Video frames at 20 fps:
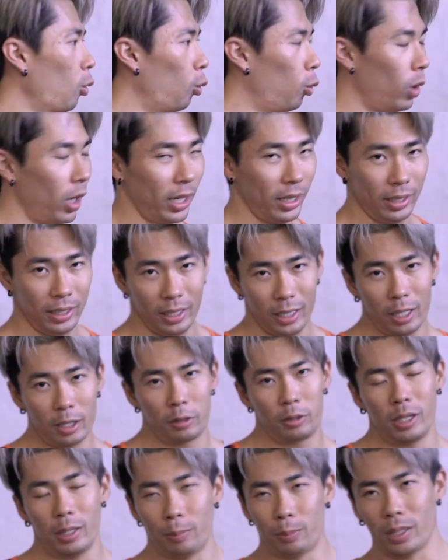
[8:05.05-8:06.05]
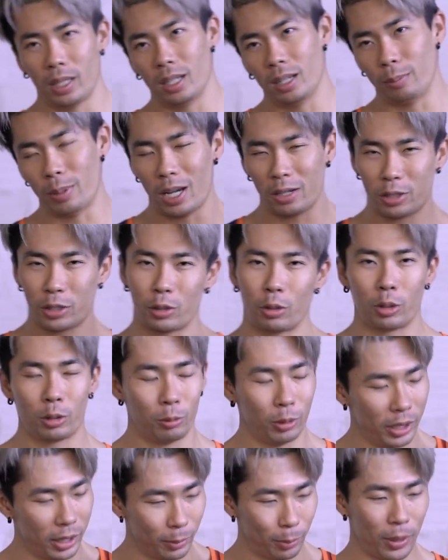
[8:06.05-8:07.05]
One, grip about shoulder
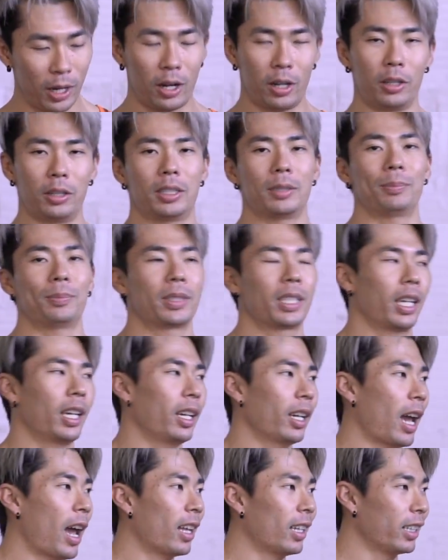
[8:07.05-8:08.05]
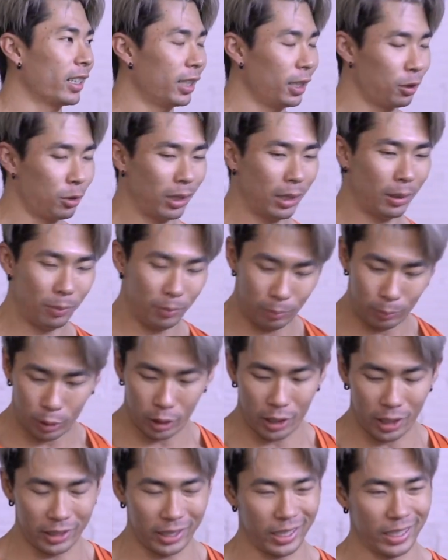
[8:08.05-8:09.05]
width apart. Okay, I like to grip
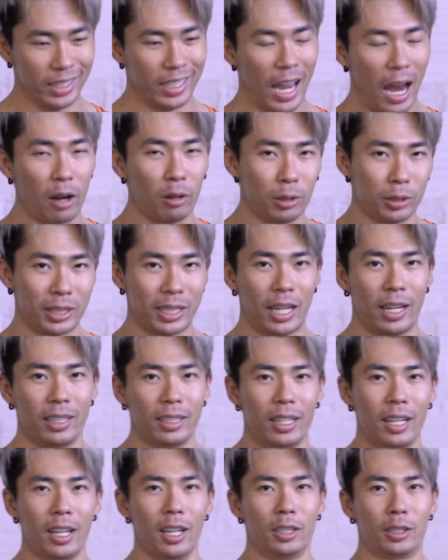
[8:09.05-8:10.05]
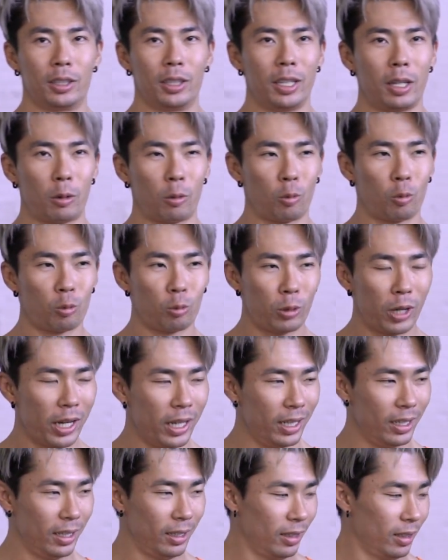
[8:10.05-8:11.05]
more on the narrow side, so like
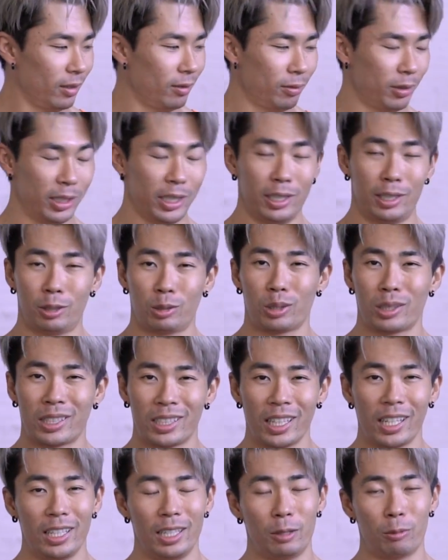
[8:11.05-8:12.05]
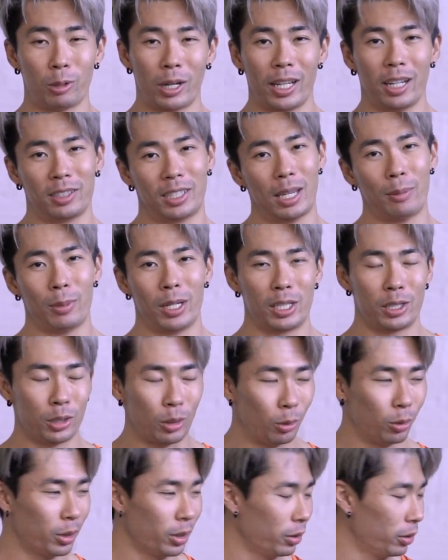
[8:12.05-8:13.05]
right, just slightly right outside my
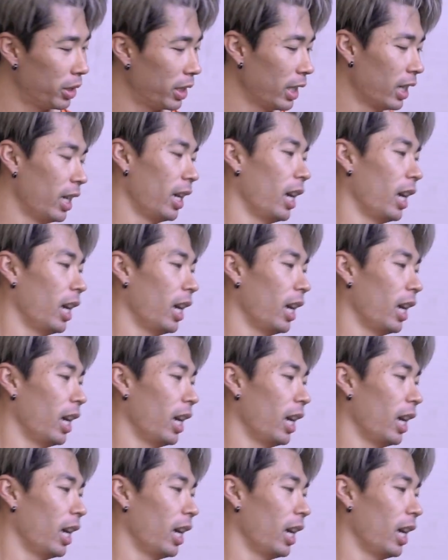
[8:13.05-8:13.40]
shoulders.